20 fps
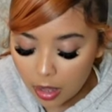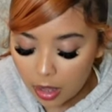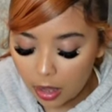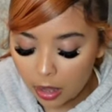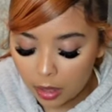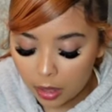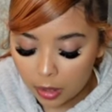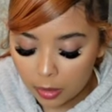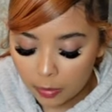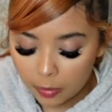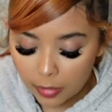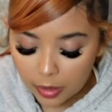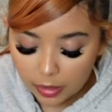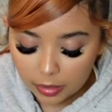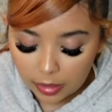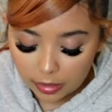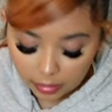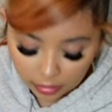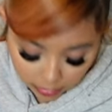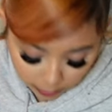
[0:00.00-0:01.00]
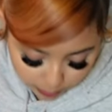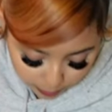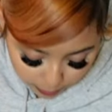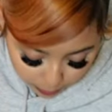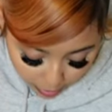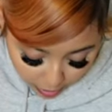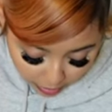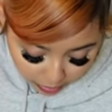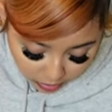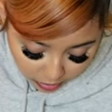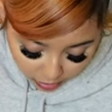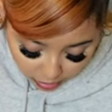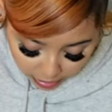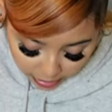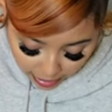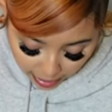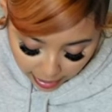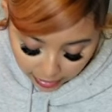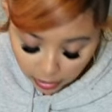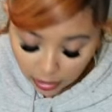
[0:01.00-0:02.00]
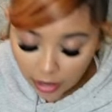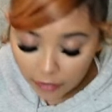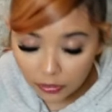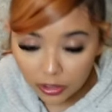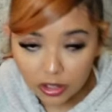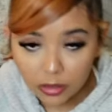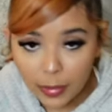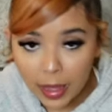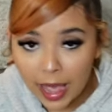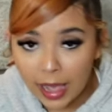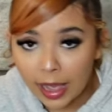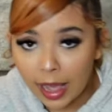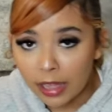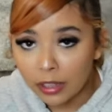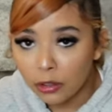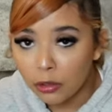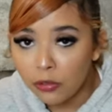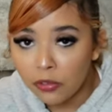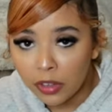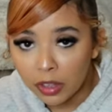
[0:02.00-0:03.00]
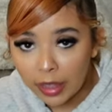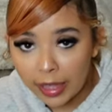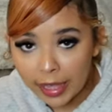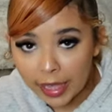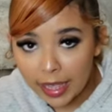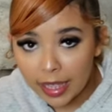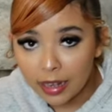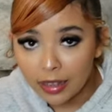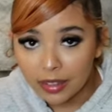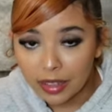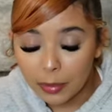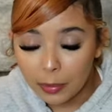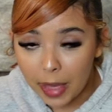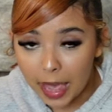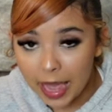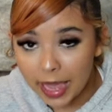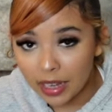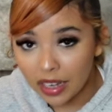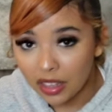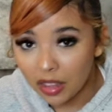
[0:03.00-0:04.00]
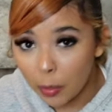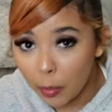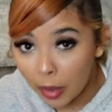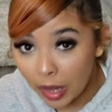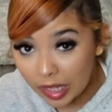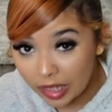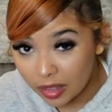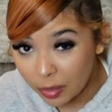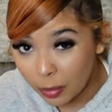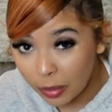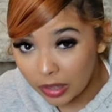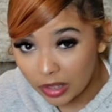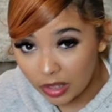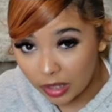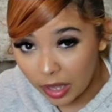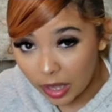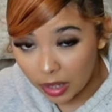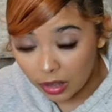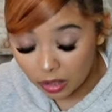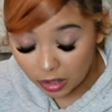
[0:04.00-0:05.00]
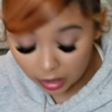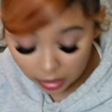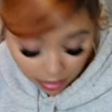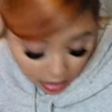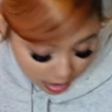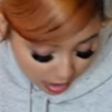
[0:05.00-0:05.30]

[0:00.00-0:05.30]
Um, Personally, I love this bag. I do feel like it is a pain in the butt to put together,